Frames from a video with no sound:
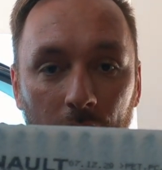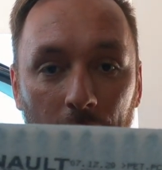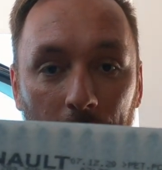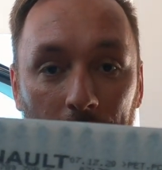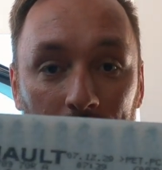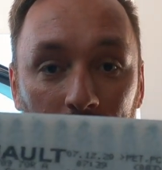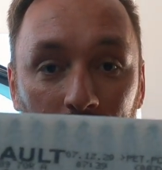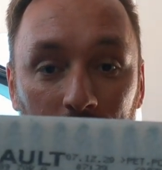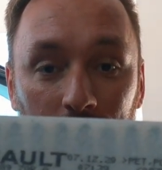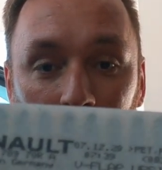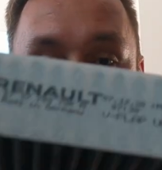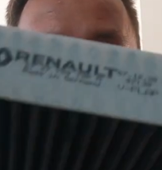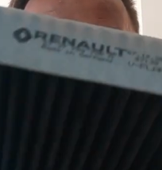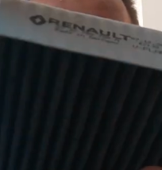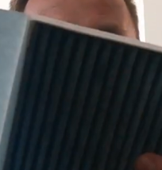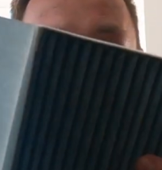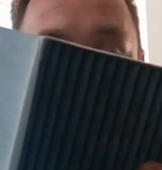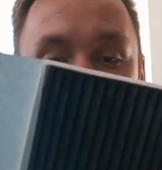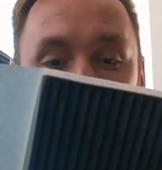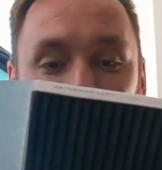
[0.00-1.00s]
and it's
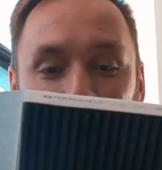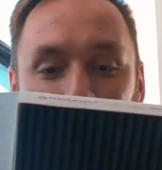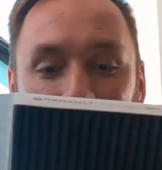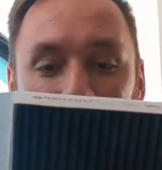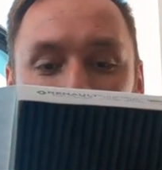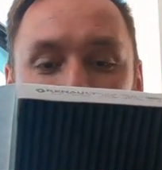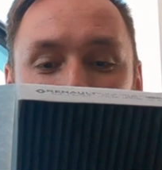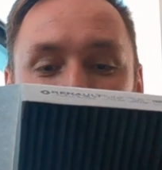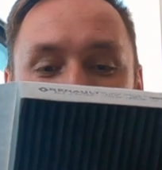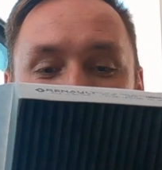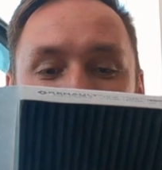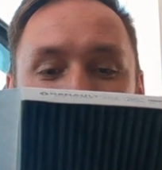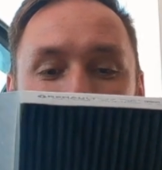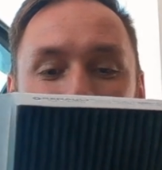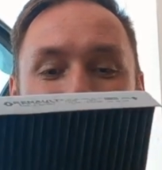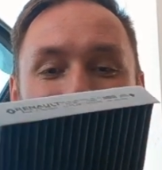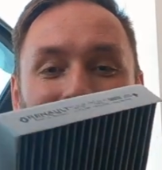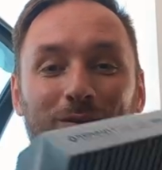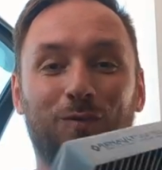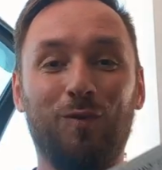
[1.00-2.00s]
totally different from
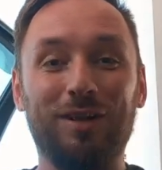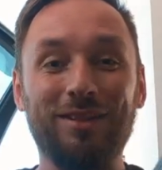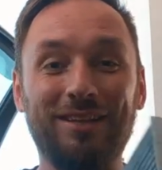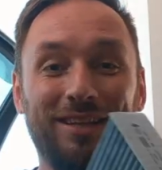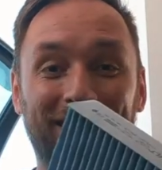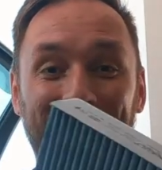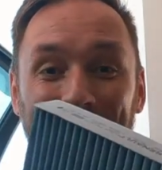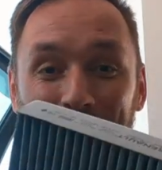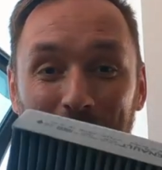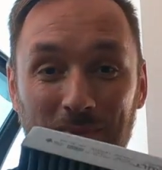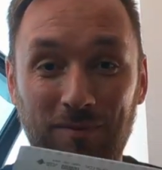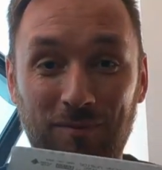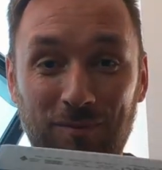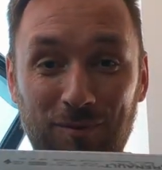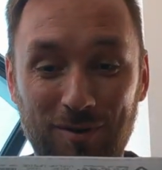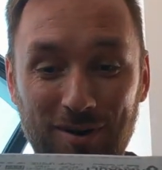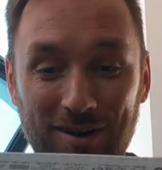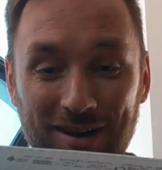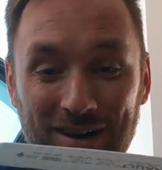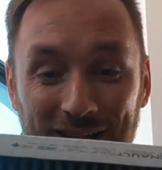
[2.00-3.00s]
what I had
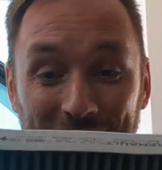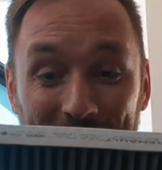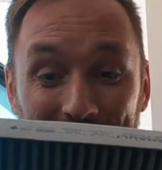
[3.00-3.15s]
before.